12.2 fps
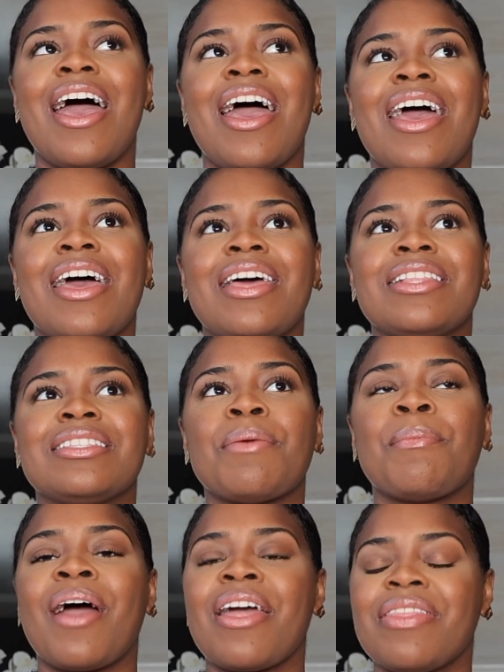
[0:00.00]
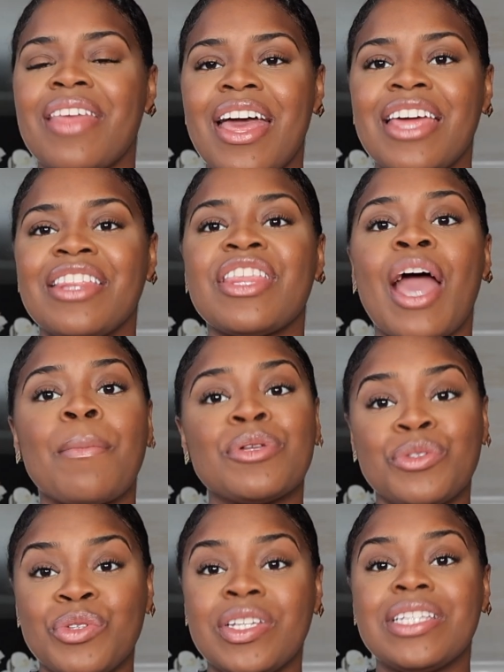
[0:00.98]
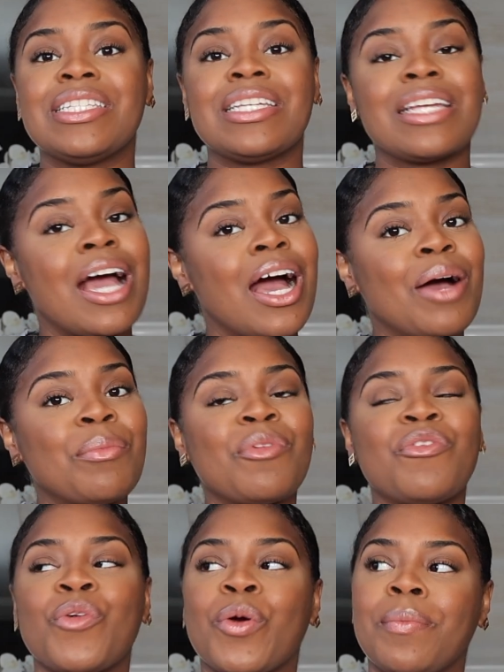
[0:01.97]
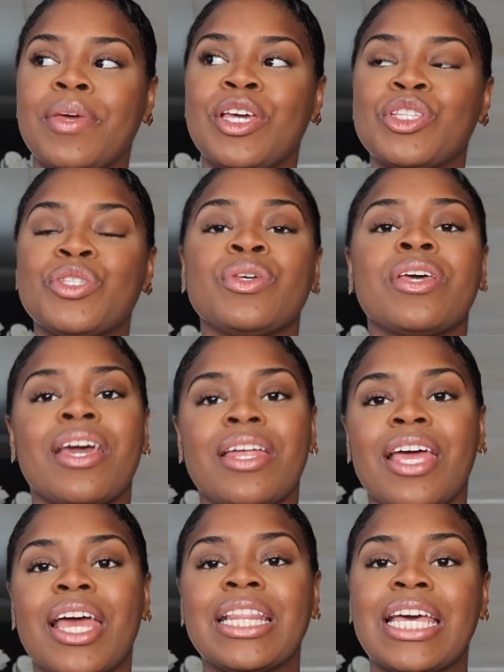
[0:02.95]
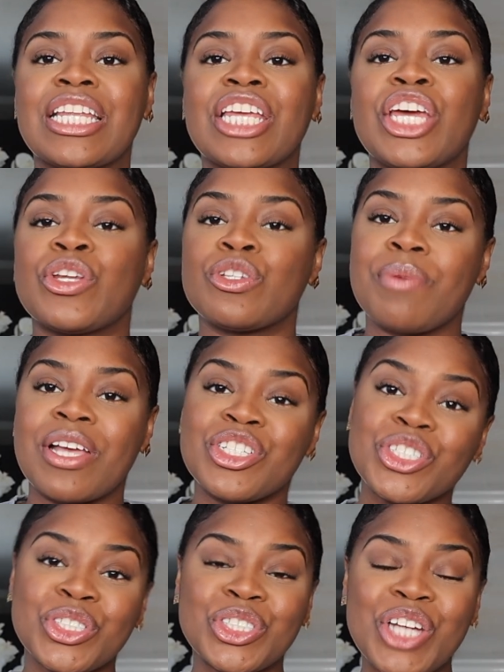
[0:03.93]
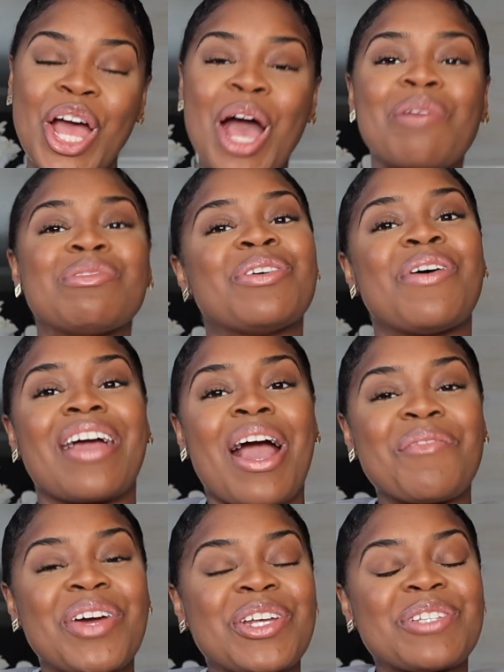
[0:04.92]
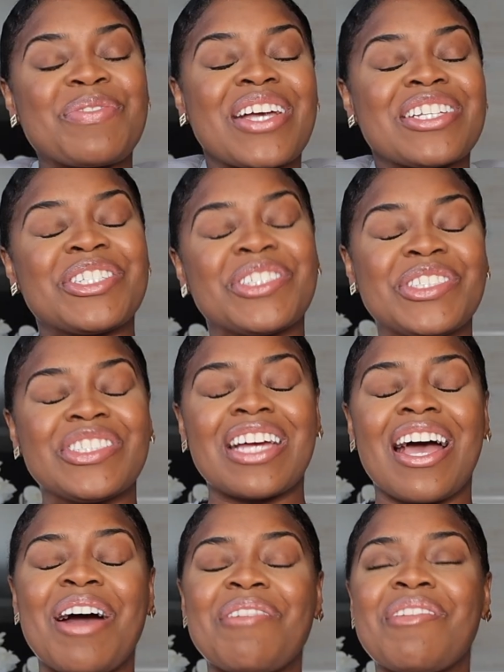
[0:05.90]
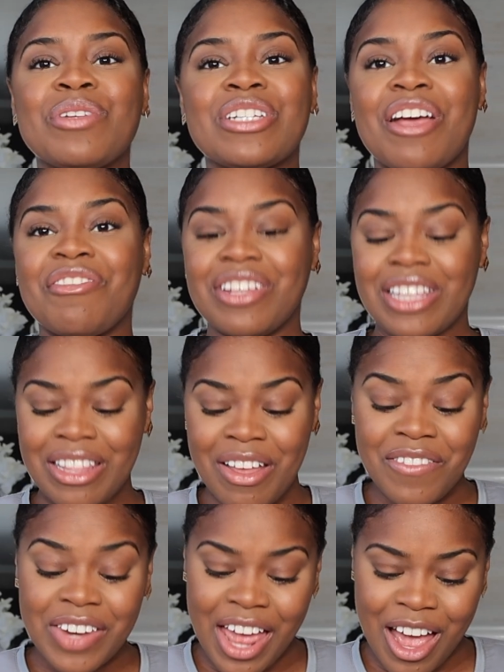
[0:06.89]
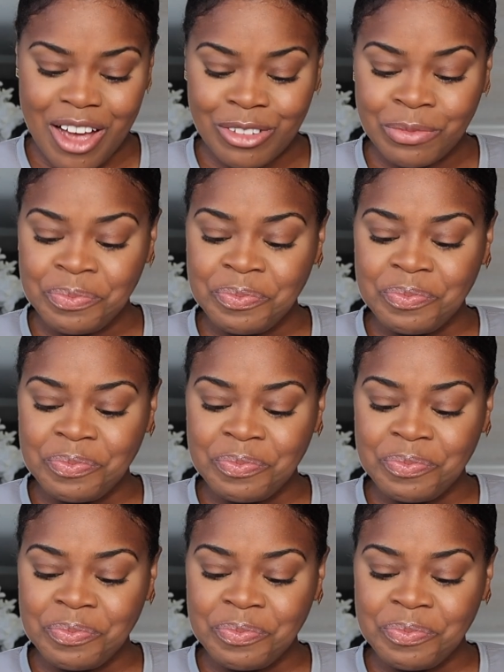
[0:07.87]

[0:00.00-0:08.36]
And by then, the opportunity did come for me to land a nurse practitioner job. So I got my nurse practitioner job, which I really love now.